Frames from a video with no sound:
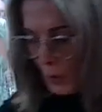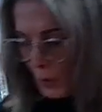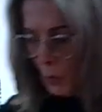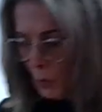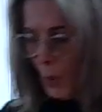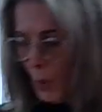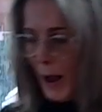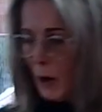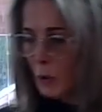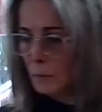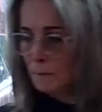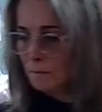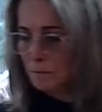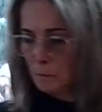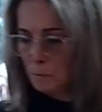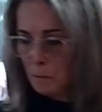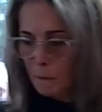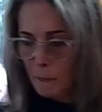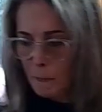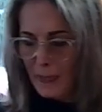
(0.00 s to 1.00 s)
Wow,
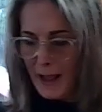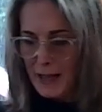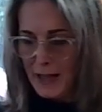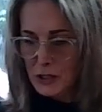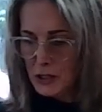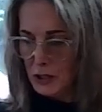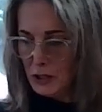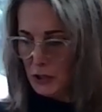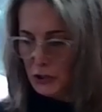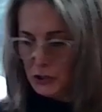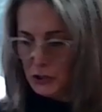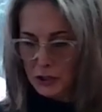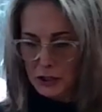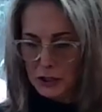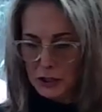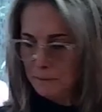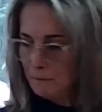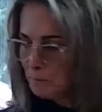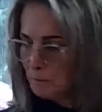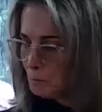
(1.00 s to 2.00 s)
that's
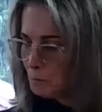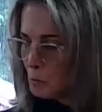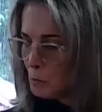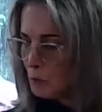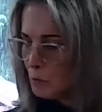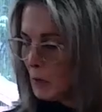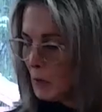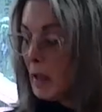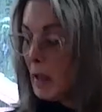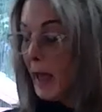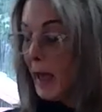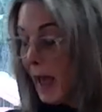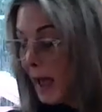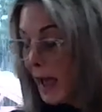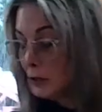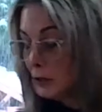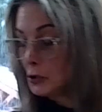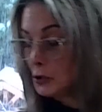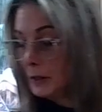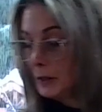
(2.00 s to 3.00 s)
delicious.
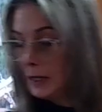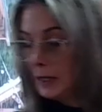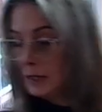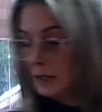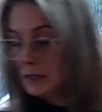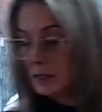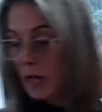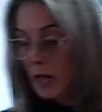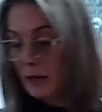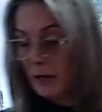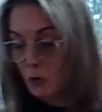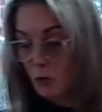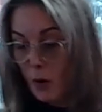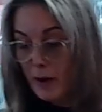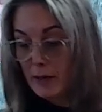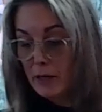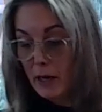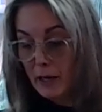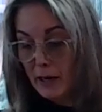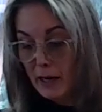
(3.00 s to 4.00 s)
Actually, it's got
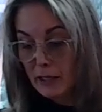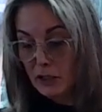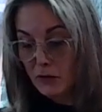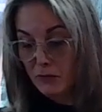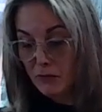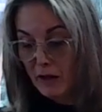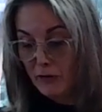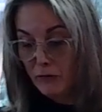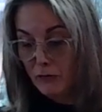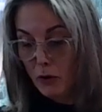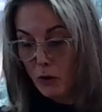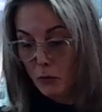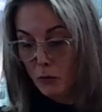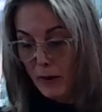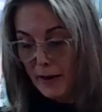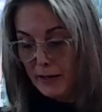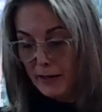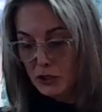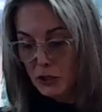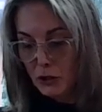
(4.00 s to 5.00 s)
quite a nice flavor
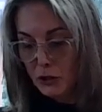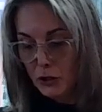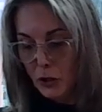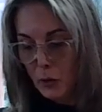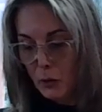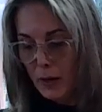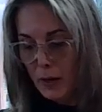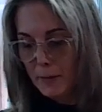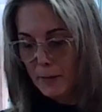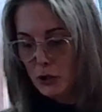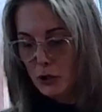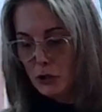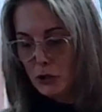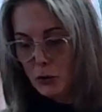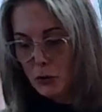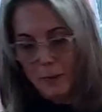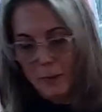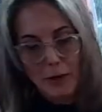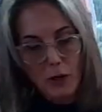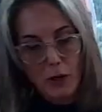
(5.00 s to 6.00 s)
already, so you know what I'm going to do?
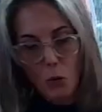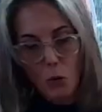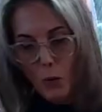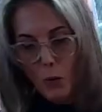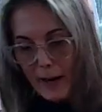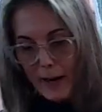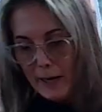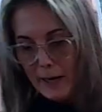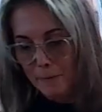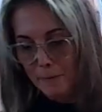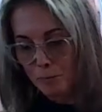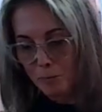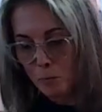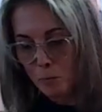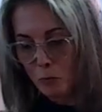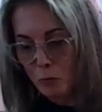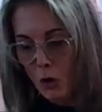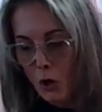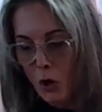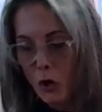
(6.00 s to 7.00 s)
I'm going to wait
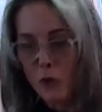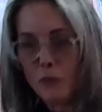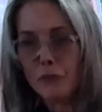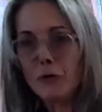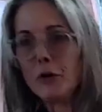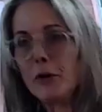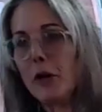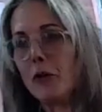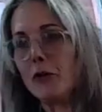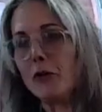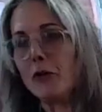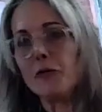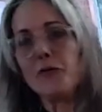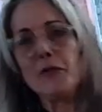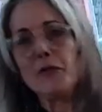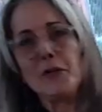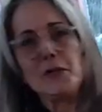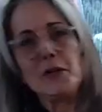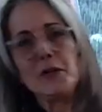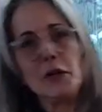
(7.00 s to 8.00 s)
for another
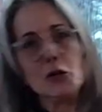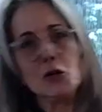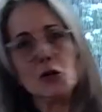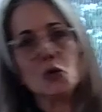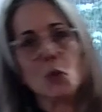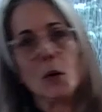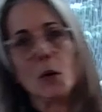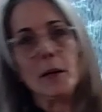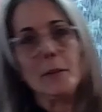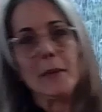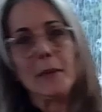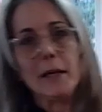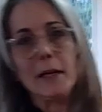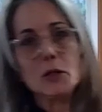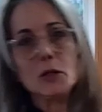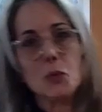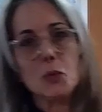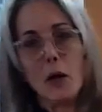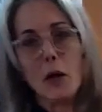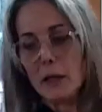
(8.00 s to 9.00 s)
15 or 20
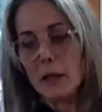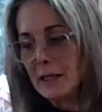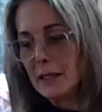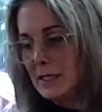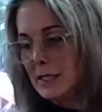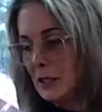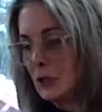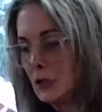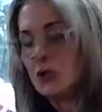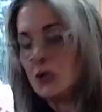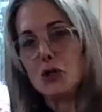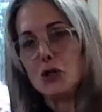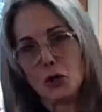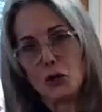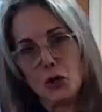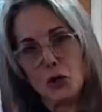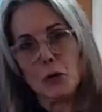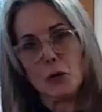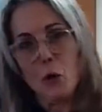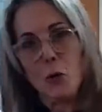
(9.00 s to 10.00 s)
minutes while it continues to
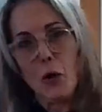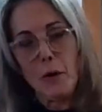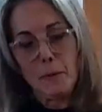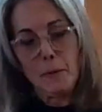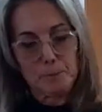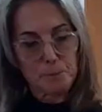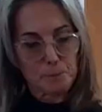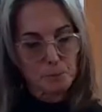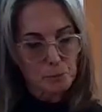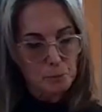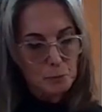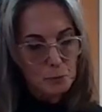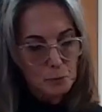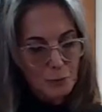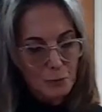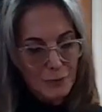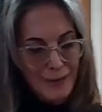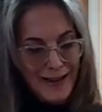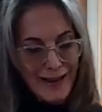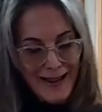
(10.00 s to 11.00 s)
cook more.
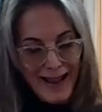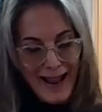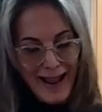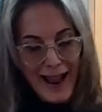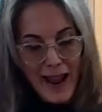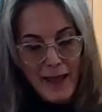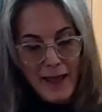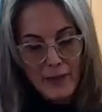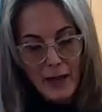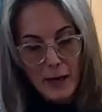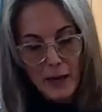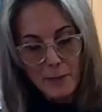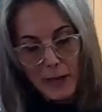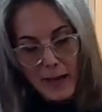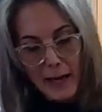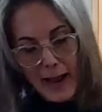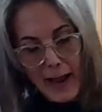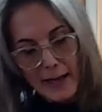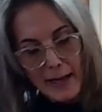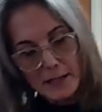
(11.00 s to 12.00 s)
And then I'm going
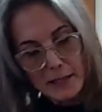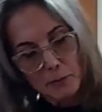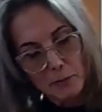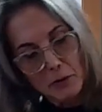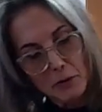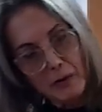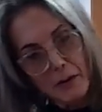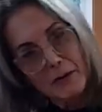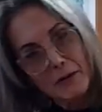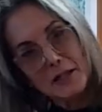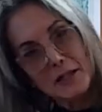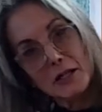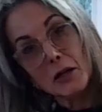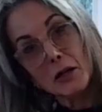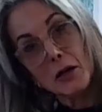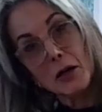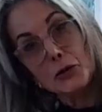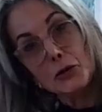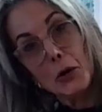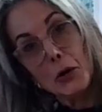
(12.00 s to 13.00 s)
to add some lovely
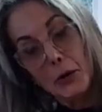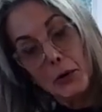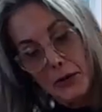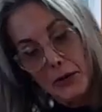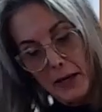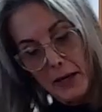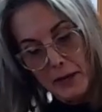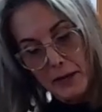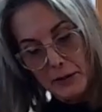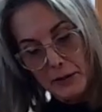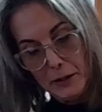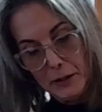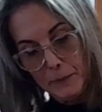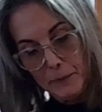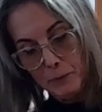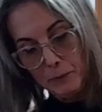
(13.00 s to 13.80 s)
cilantro at the end.